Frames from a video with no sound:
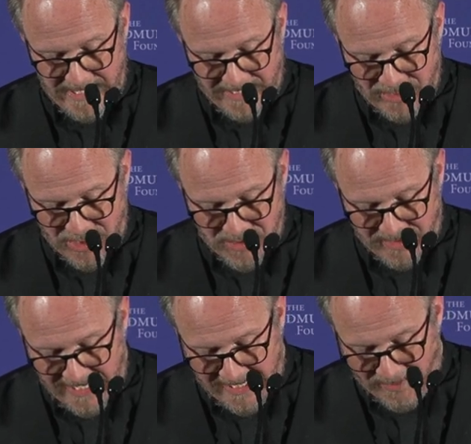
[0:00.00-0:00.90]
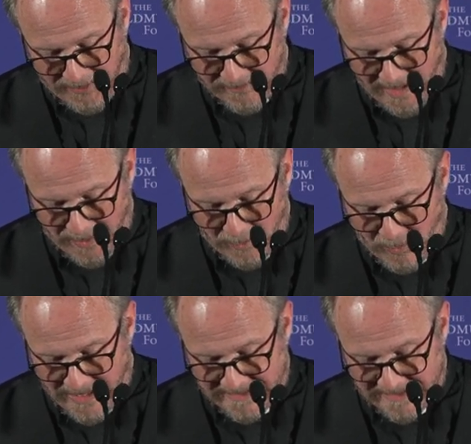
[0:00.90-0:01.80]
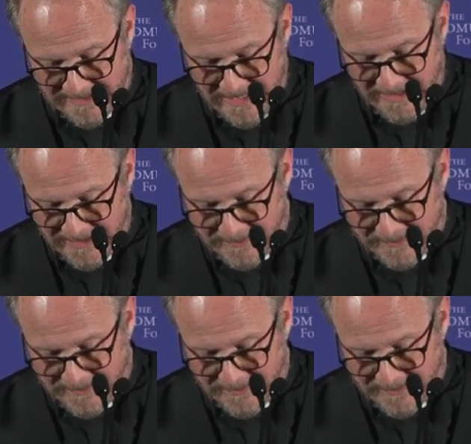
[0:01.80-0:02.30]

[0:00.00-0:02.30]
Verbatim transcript: in the UK and throughout the West, the